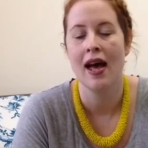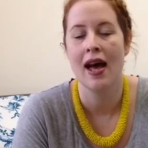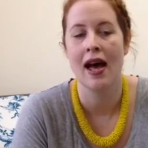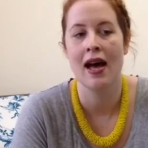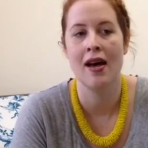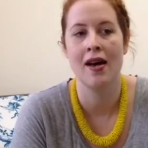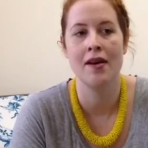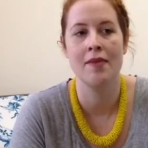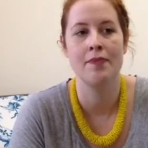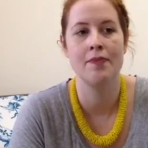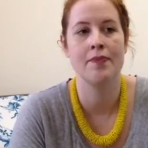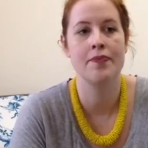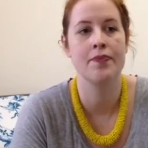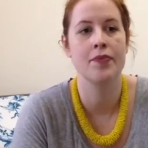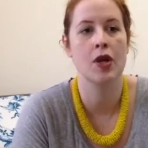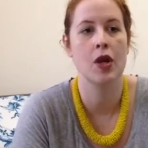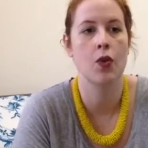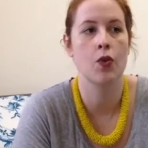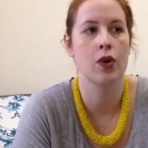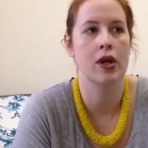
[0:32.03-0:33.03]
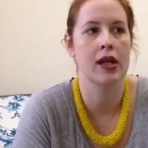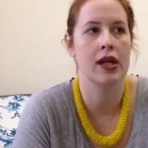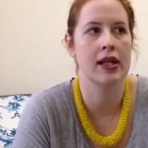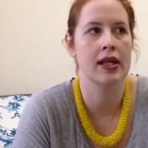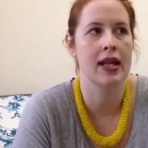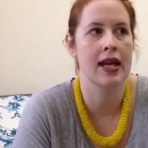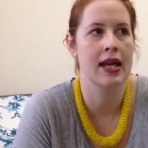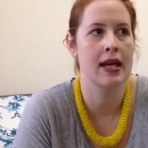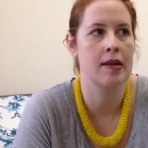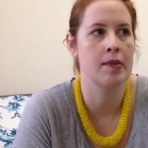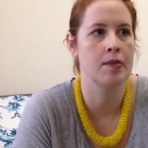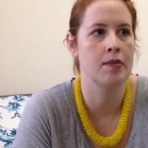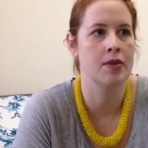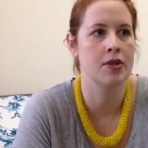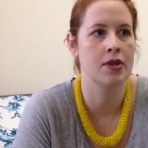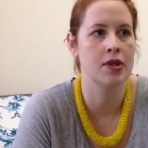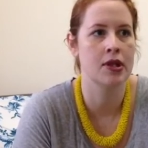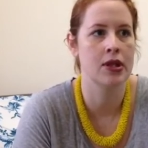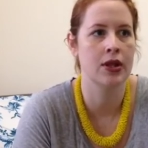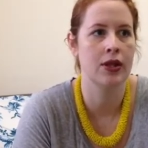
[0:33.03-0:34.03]
Um, when I came
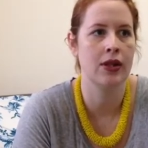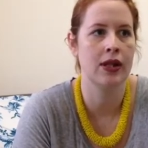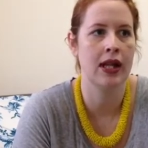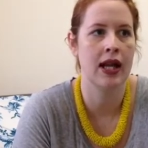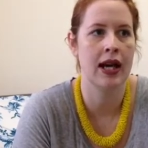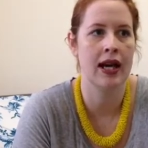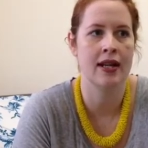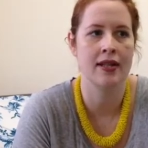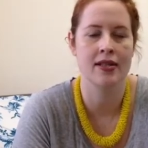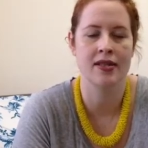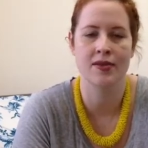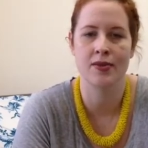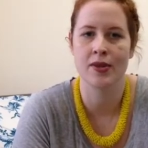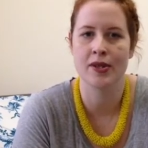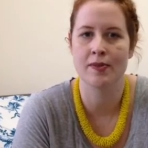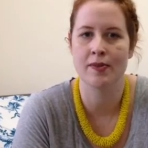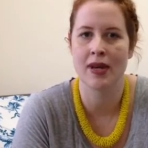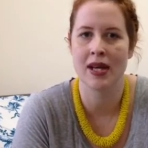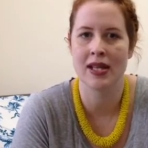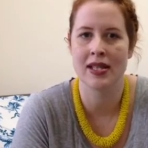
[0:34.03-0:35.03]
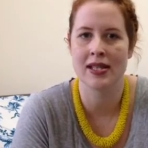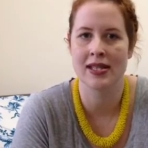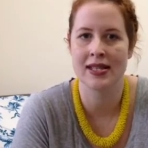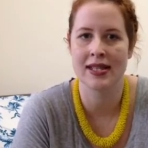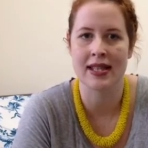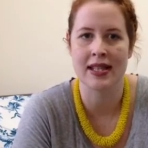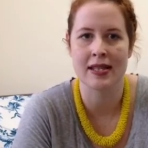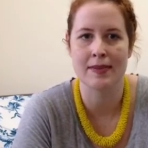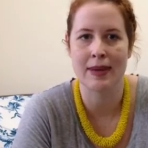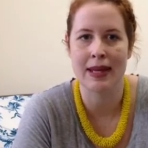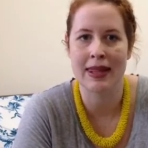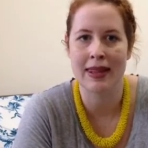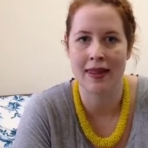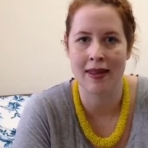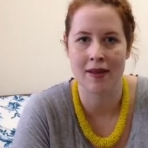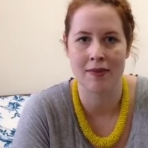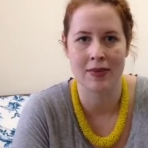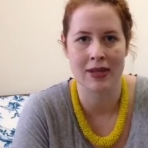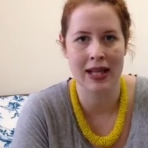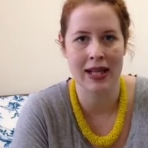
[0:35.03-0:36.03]
to you last was my six month
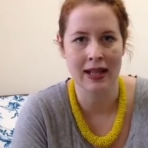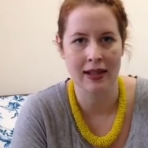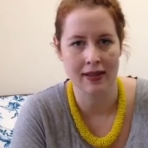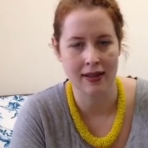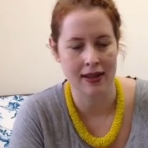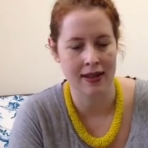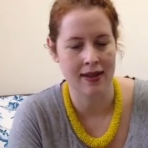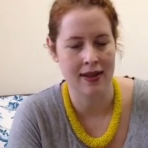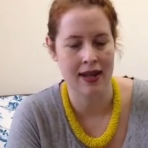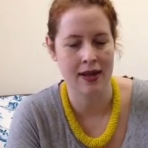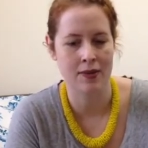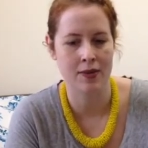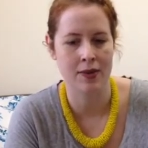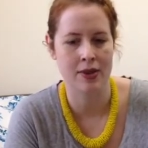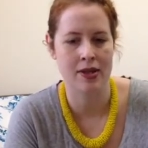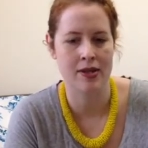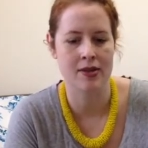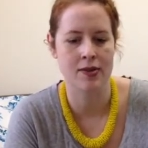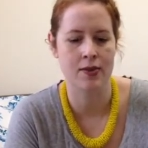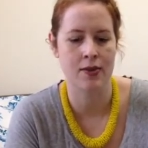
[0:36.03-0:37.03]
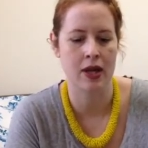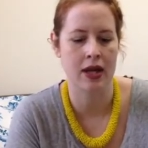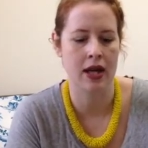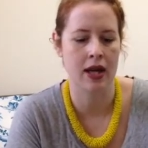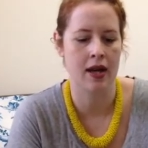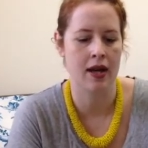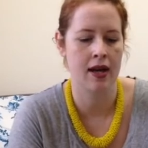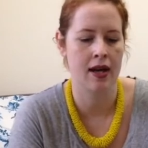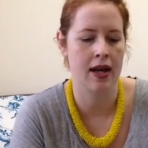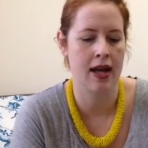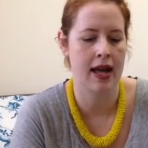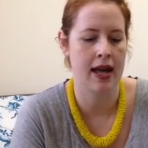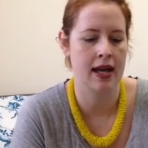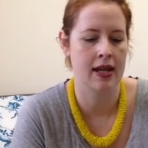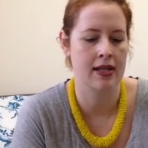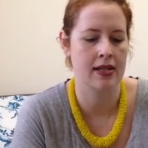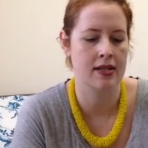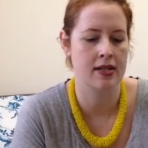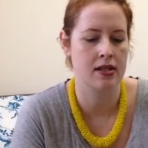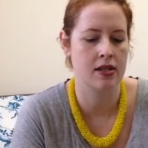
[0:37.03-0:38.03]
update and that was uh,
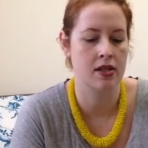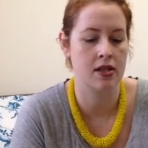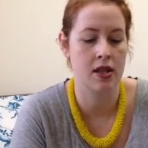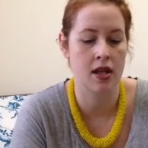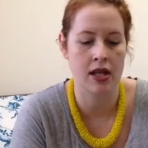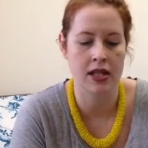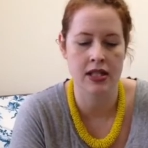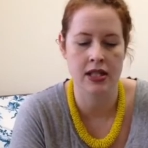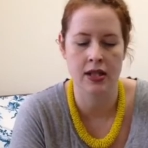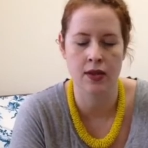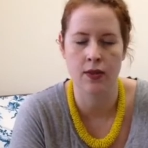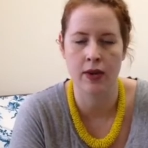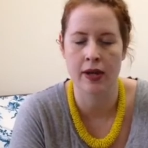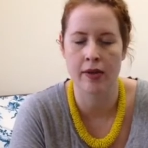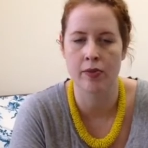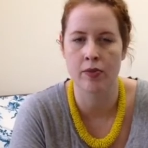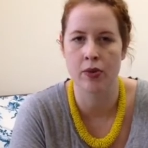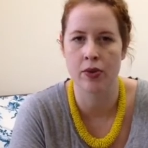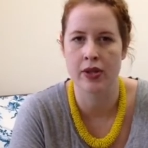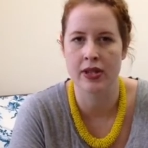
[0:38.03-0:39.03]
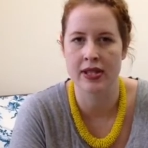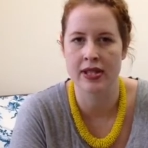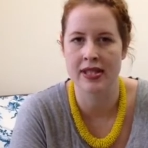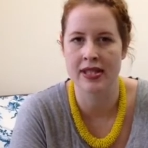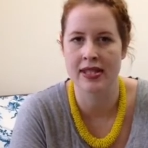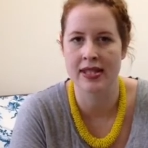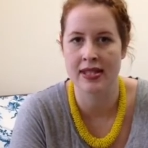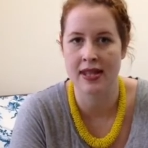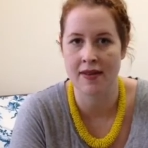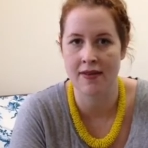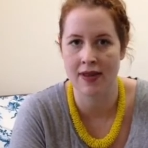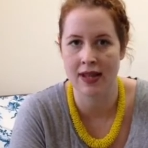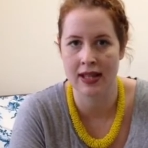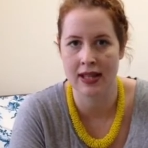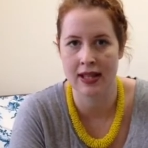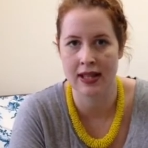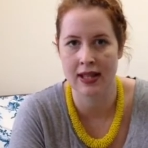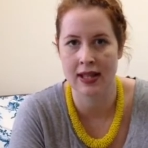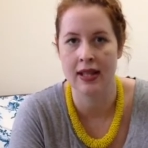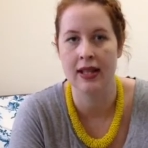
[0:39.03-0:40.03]
at 91.7
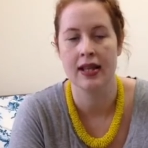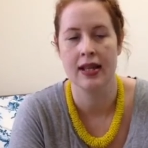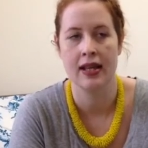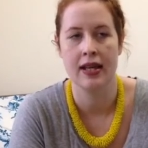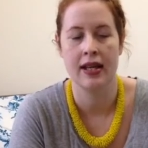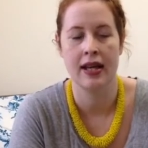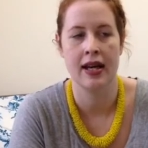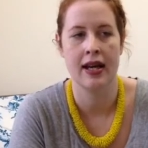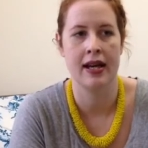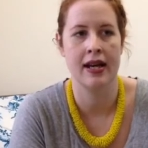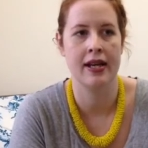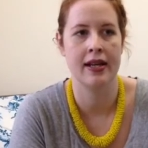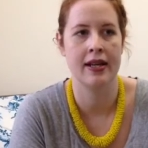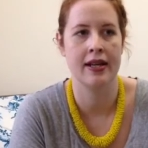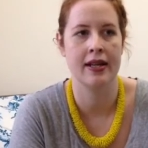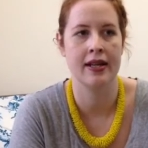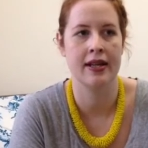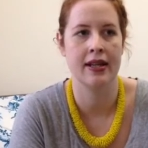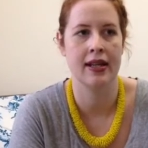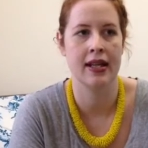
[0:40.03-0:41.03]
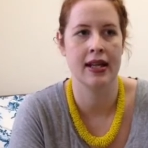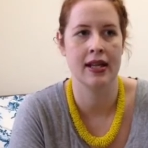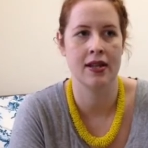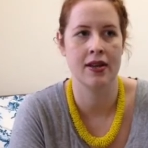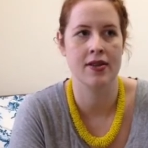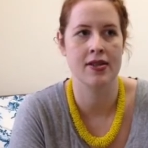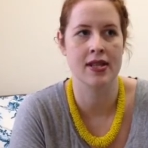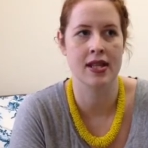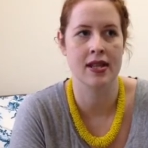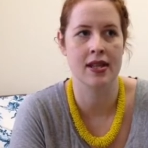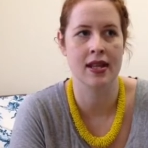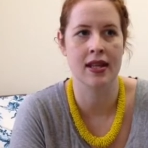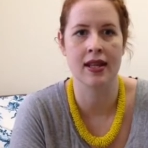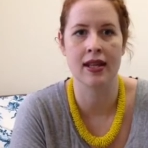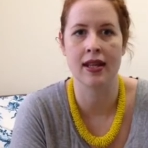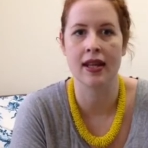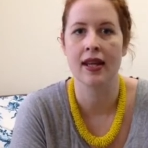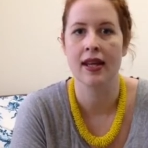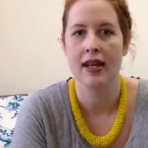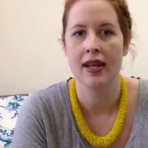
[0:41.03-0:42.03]
uh, kilos I
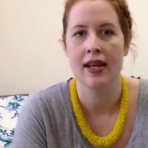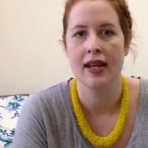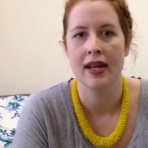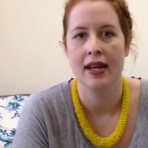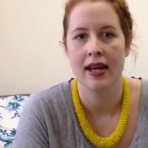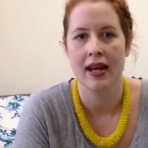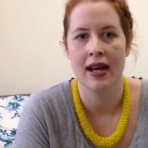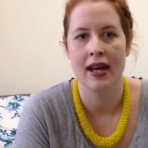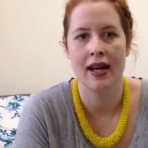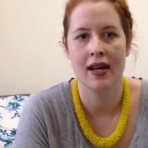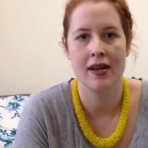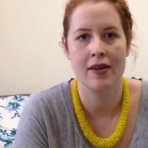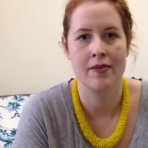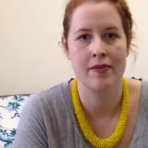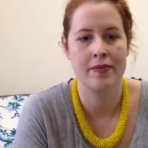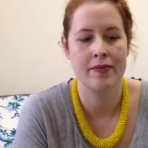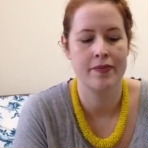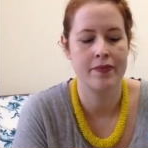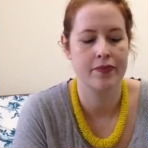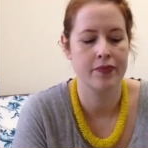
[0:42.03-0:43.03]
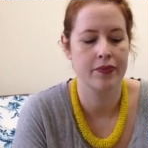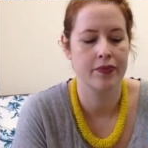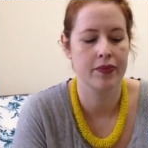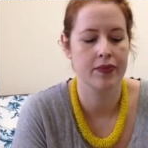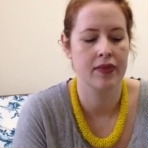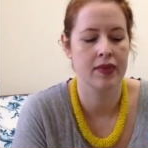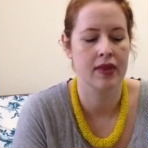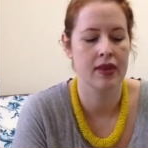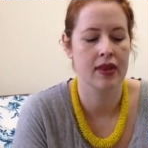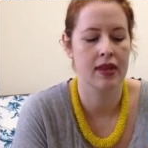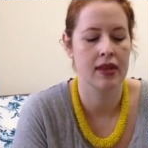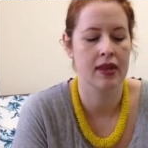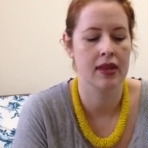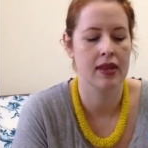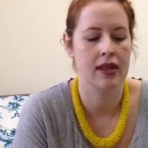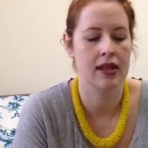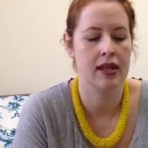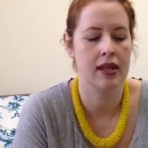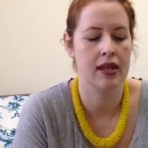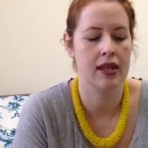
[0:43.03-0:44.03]
think. Um,
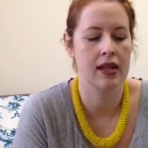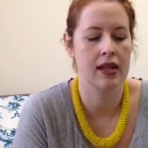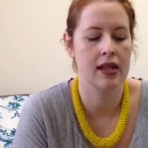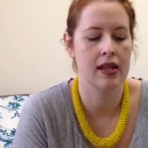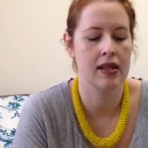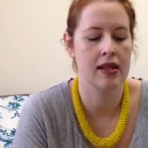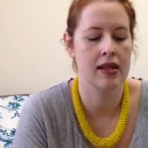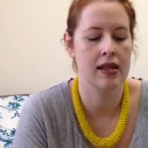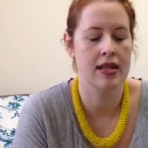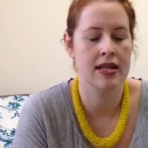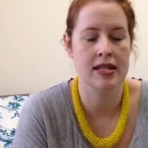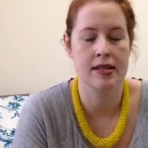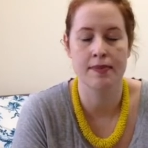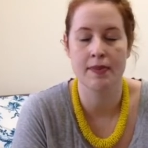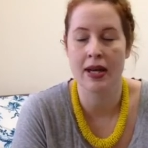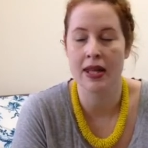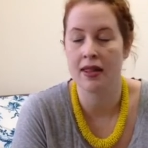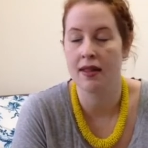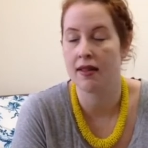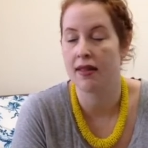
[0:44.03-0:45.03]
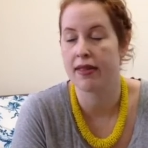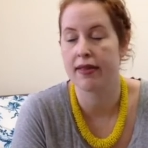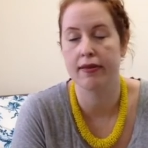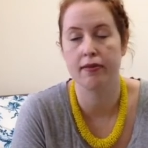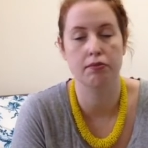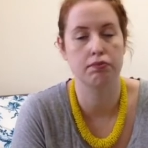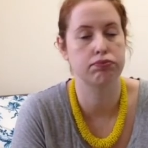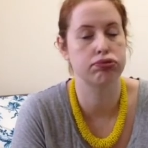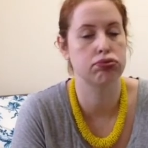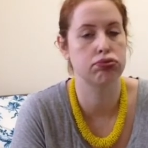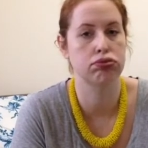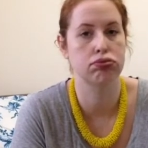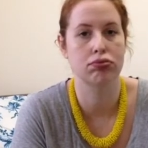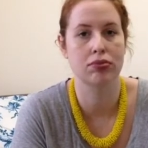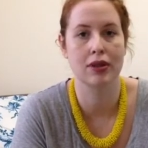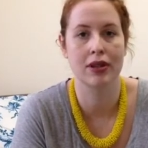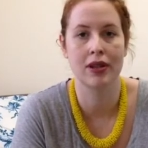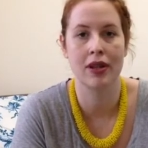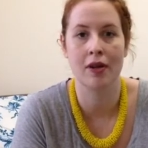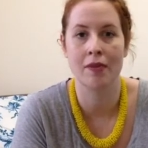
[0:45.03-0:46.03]
this month
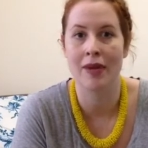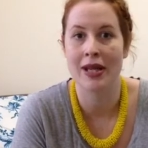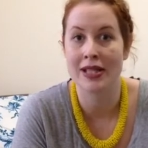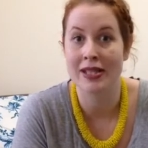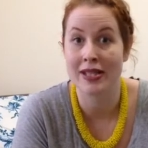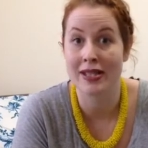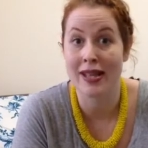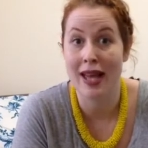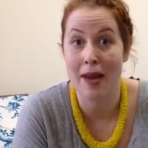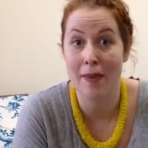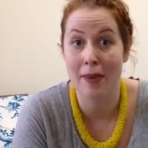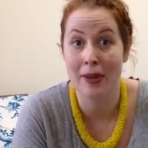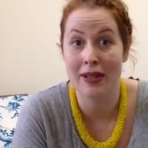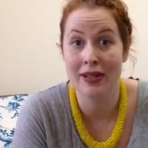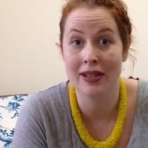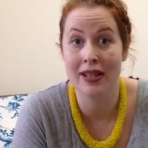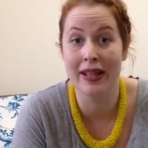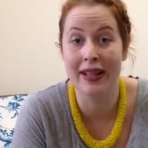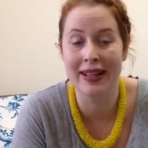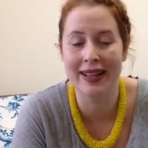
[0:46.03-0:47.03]
not much has happened.